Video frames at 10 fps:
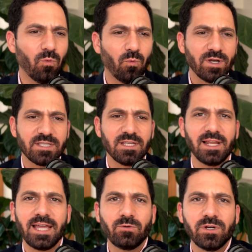was the
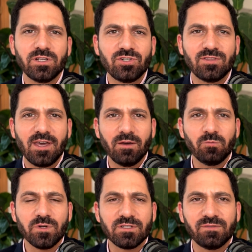language that
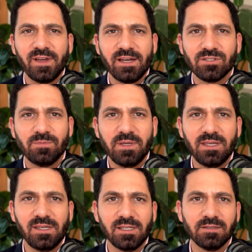was found to
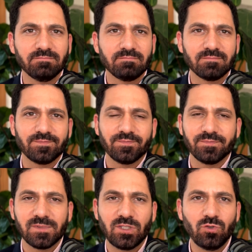be
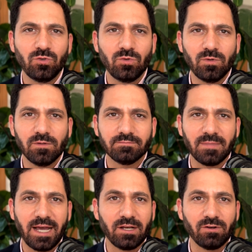too,
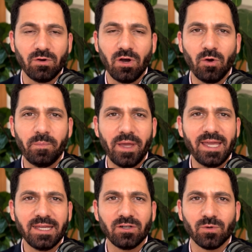
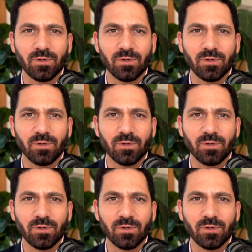opaque or